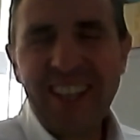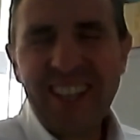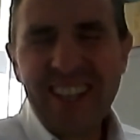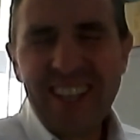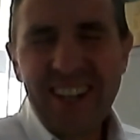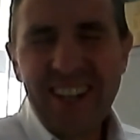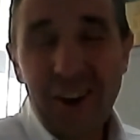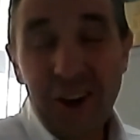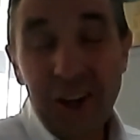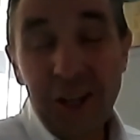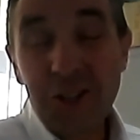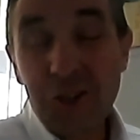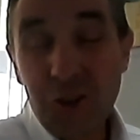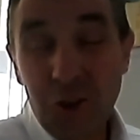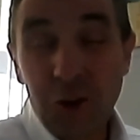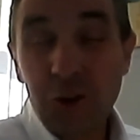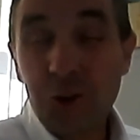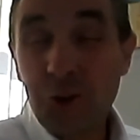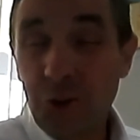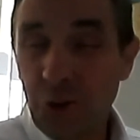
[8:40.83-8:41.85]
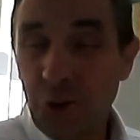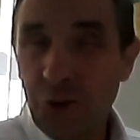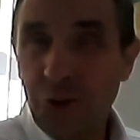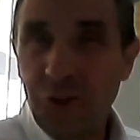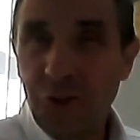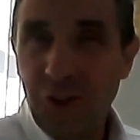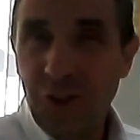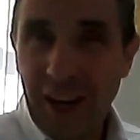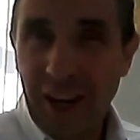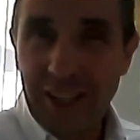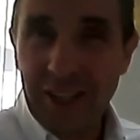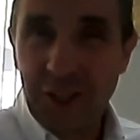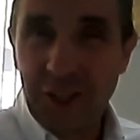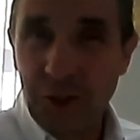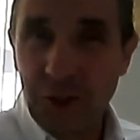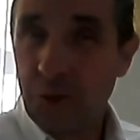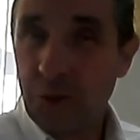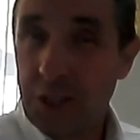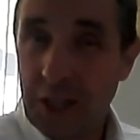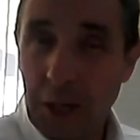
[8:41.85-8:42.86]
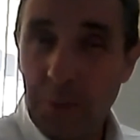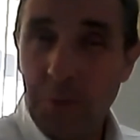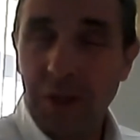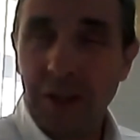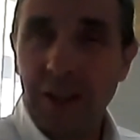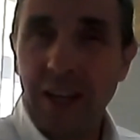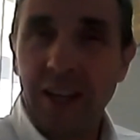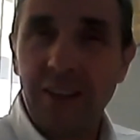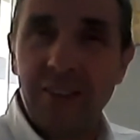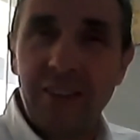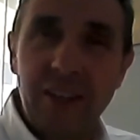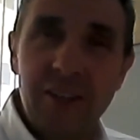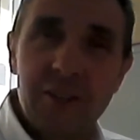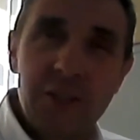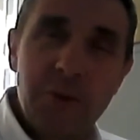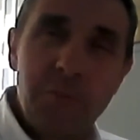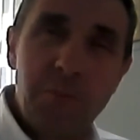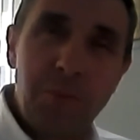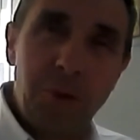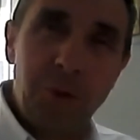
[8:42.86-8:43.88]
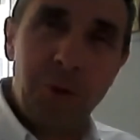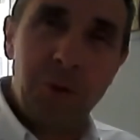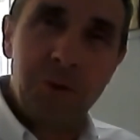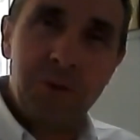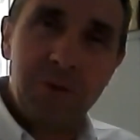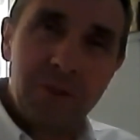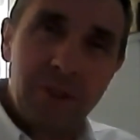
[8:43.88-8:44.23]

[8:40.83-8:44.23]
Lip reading: hydroxyl radicals, keeping count now, it's important,